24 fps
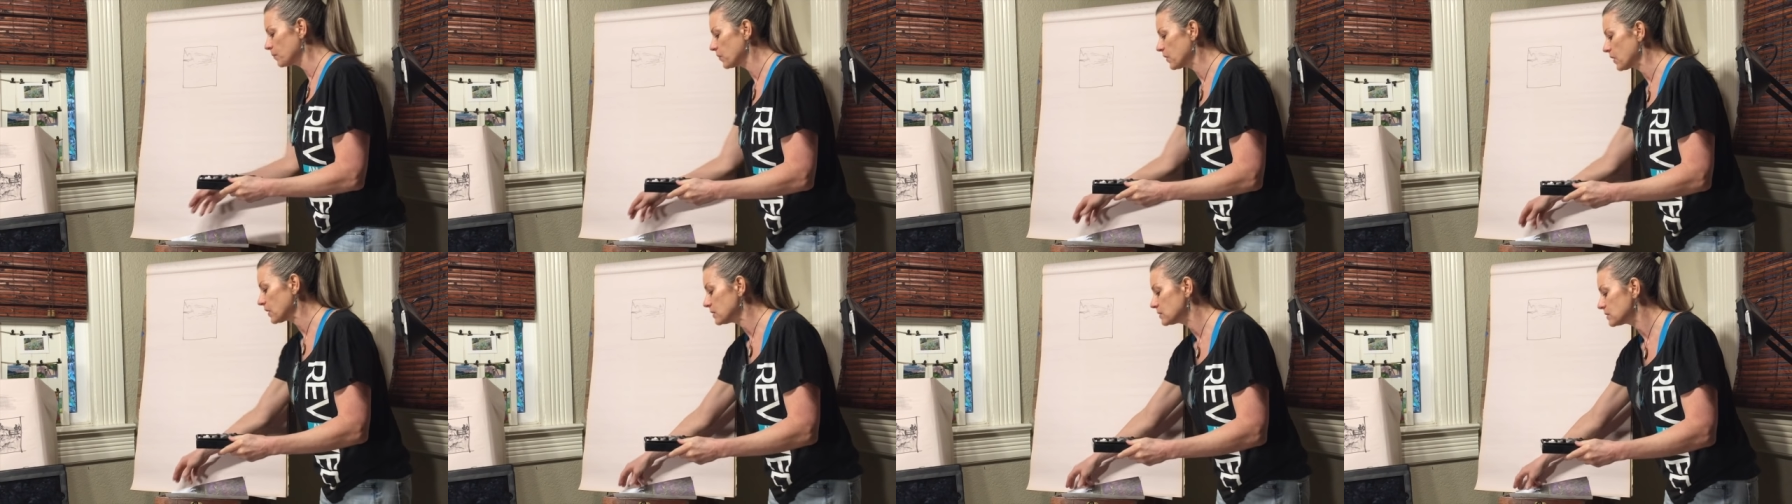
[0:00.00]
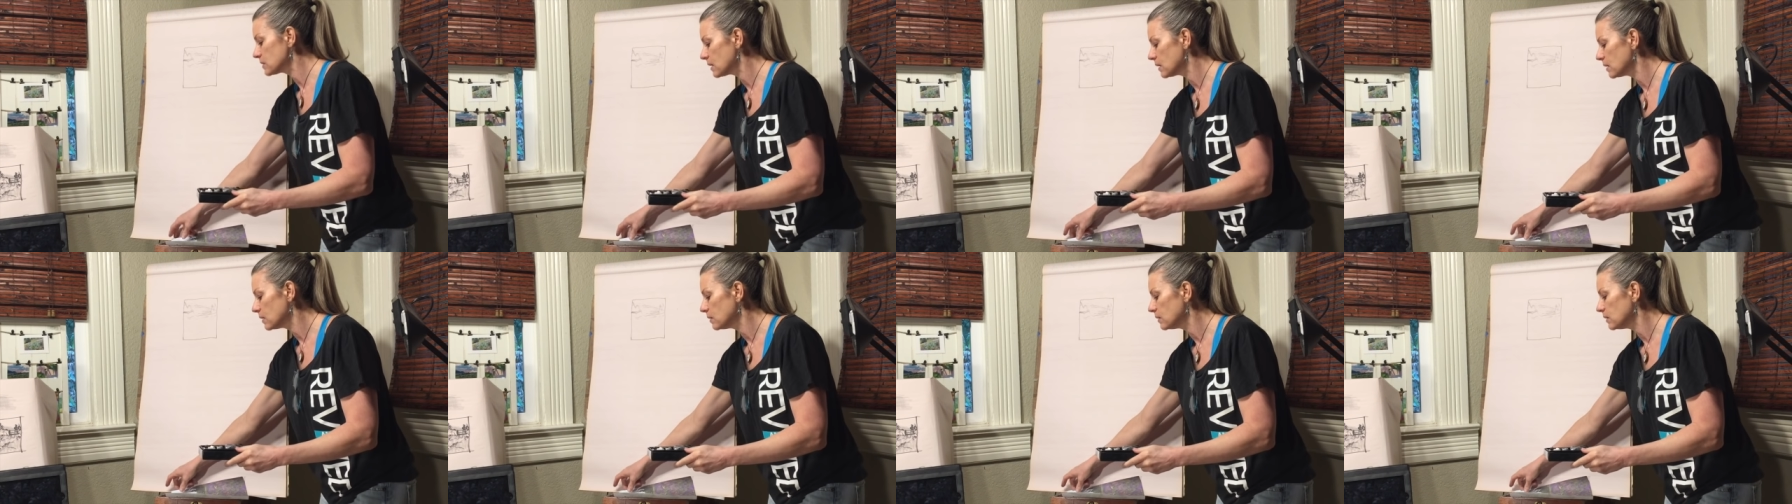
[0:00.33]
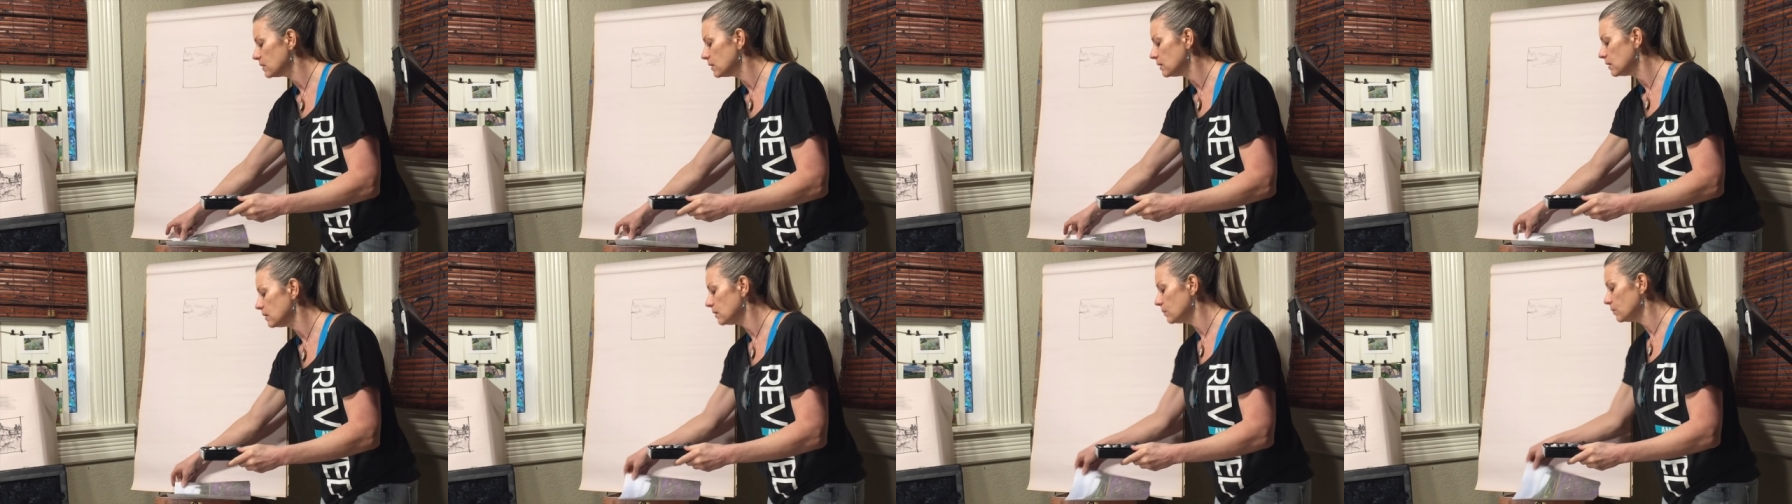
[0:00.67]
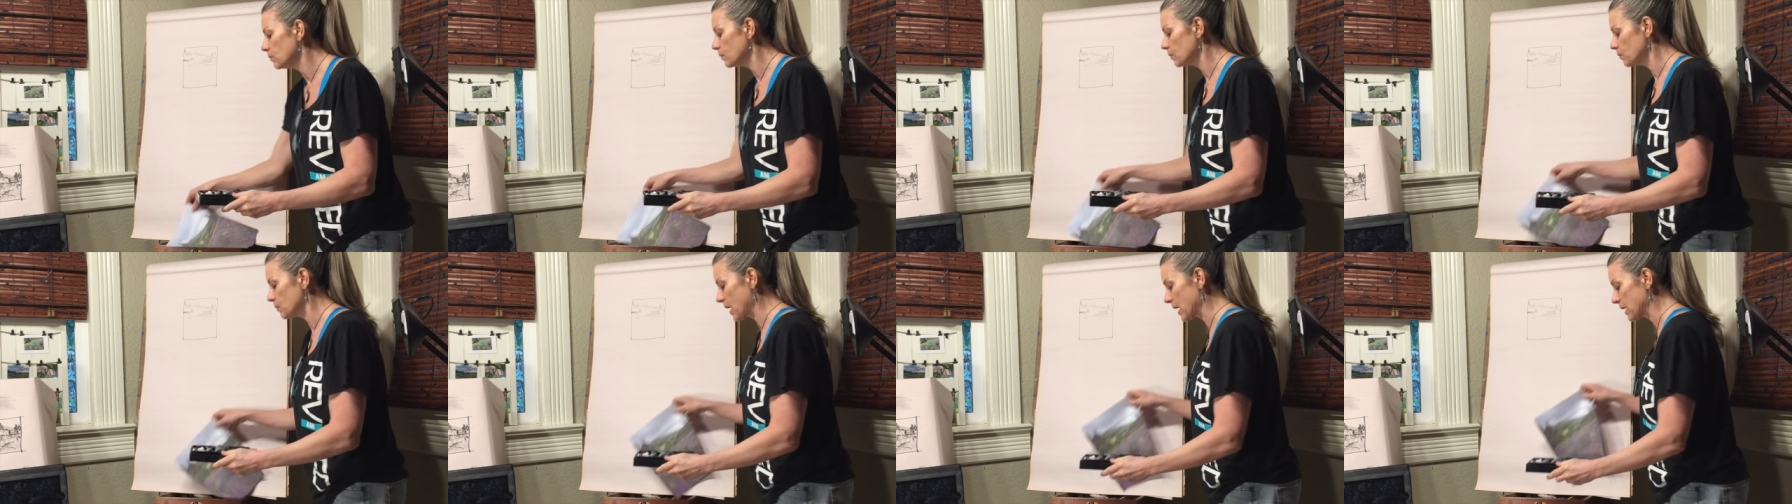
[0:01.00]
things in the
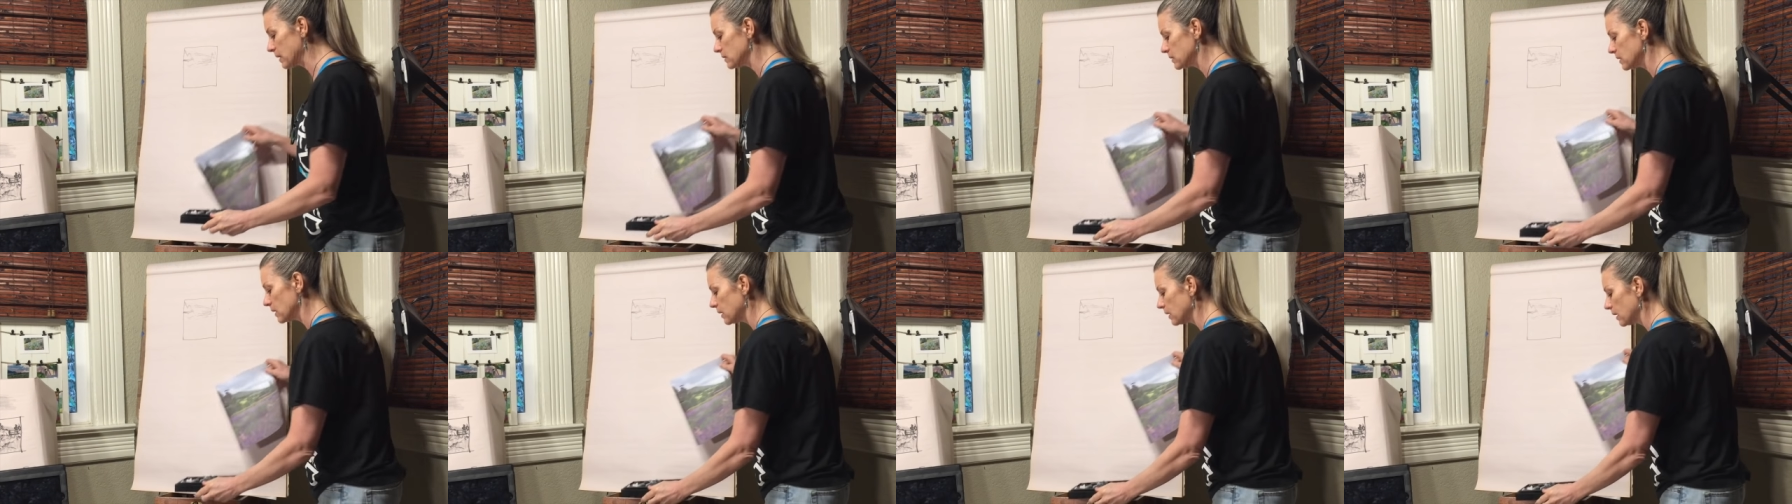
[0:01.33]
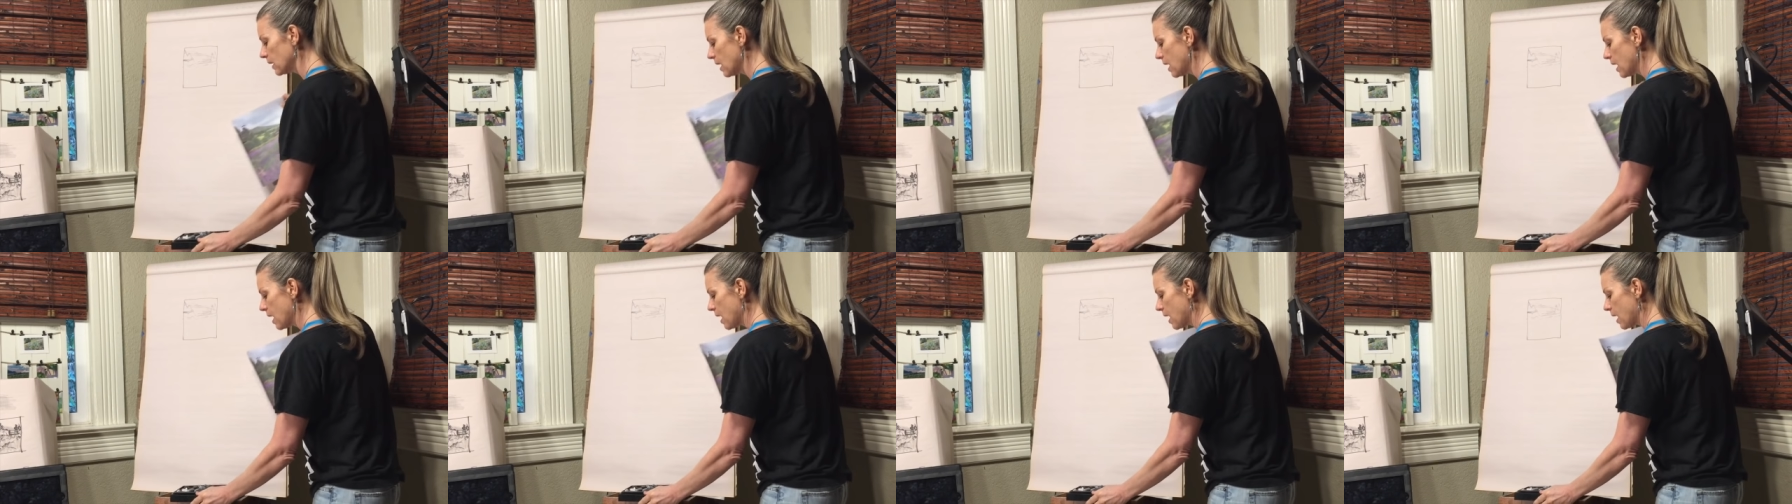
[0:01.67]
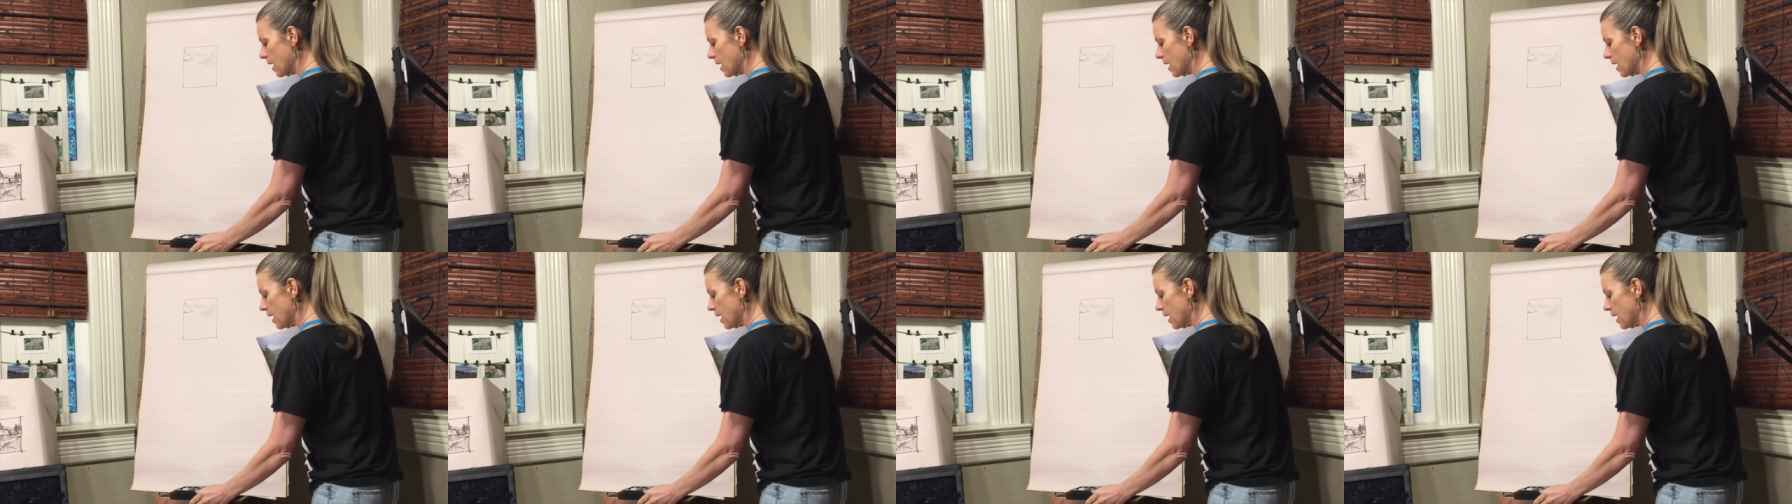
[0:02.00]
painting.